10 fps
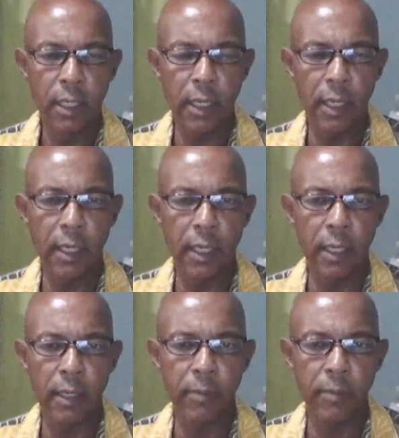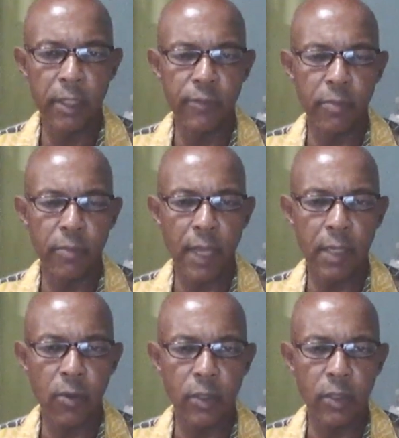Uh, but if you buy
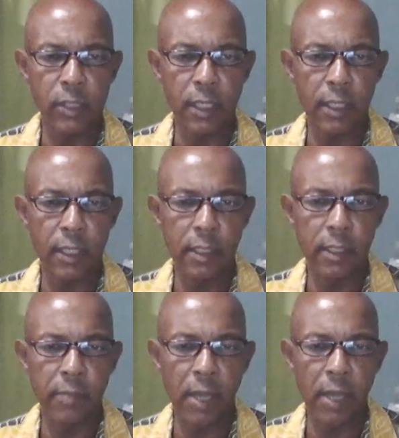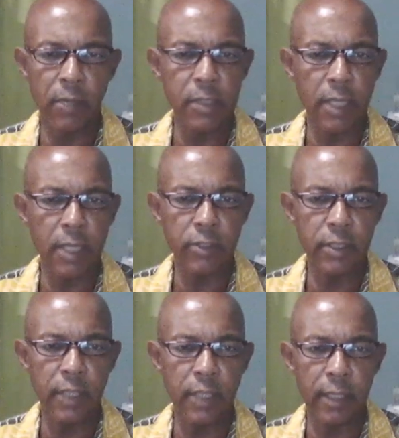wholesale, the markup is
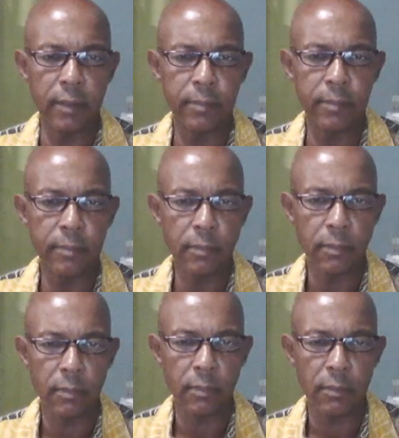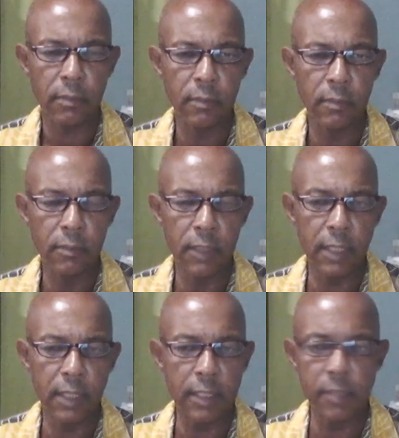actually higher.
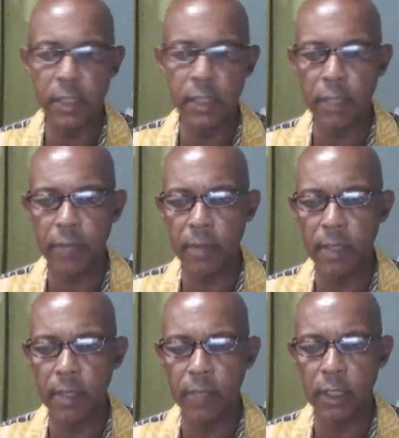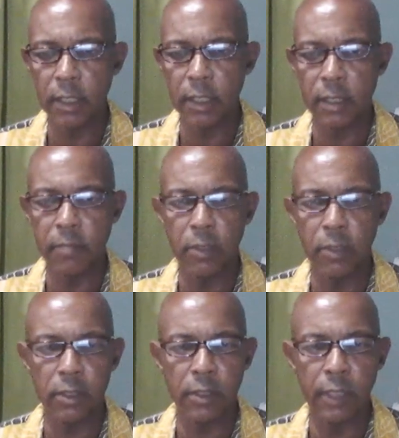And that has been a problem because
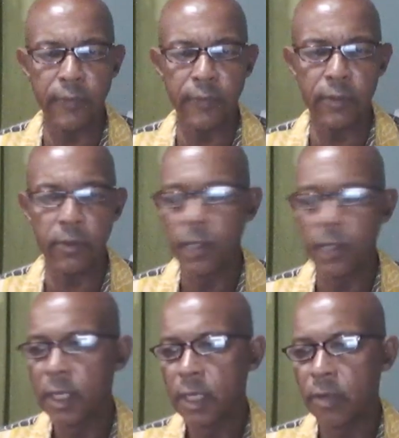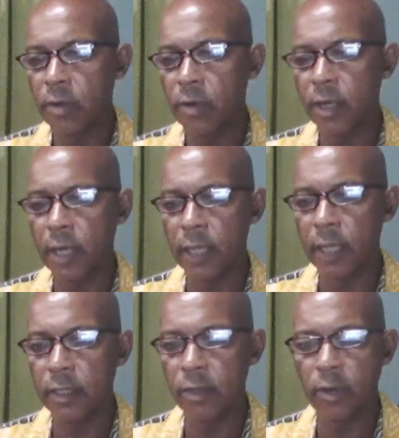months, if you go
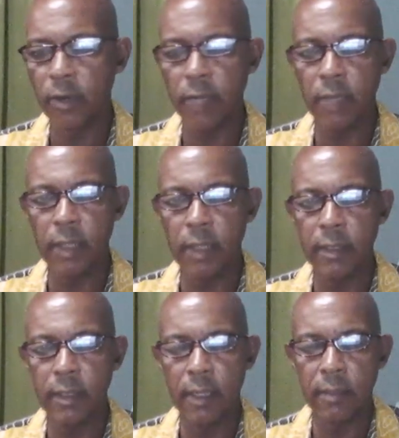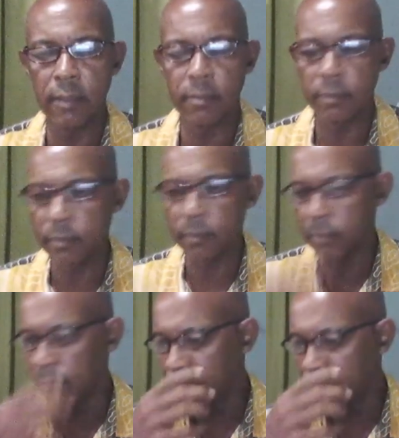online and you look at my um,
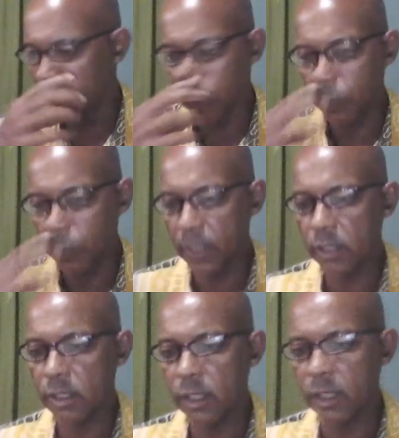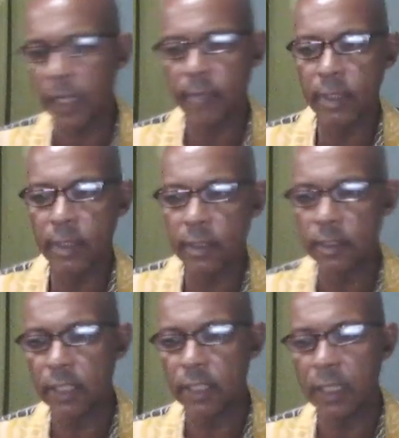my Facebook page, you see that I've been
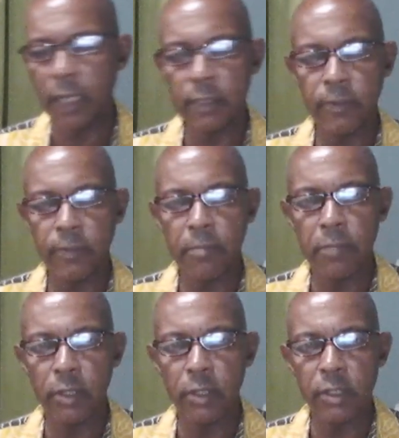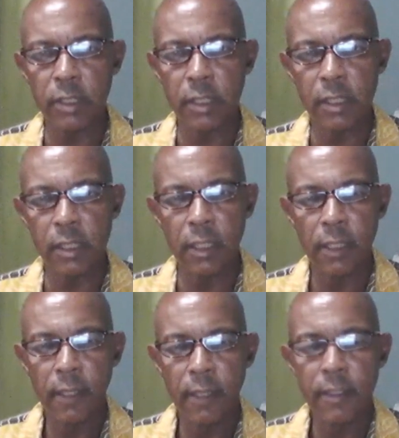saying that for months since
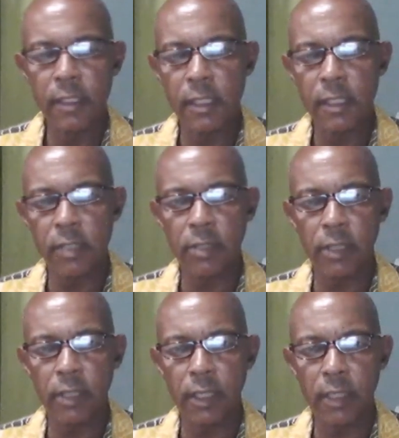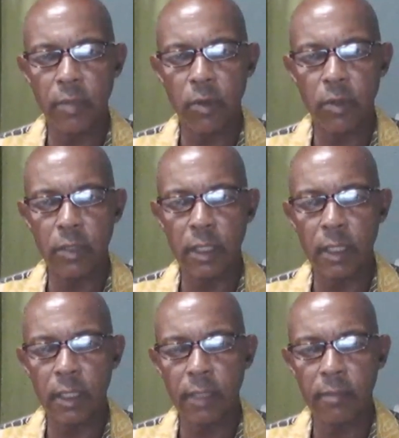they since they were talking about
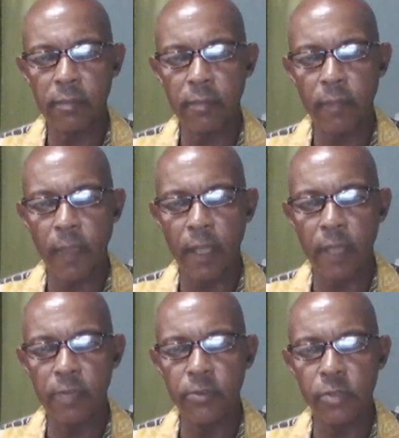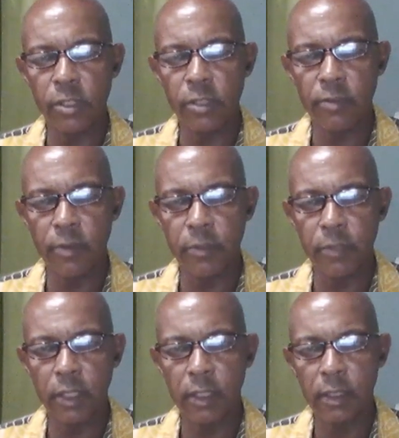um, uneffusive
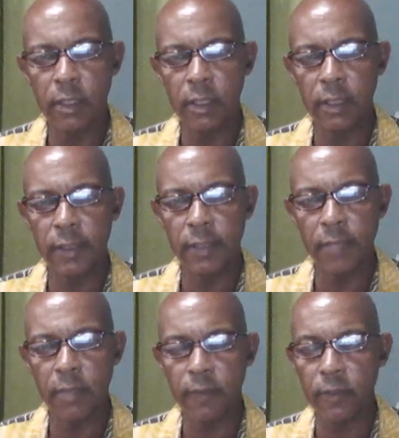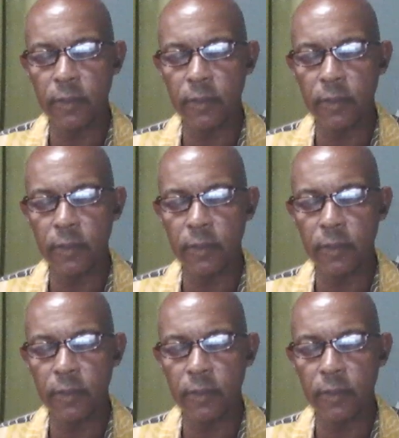eruption in December.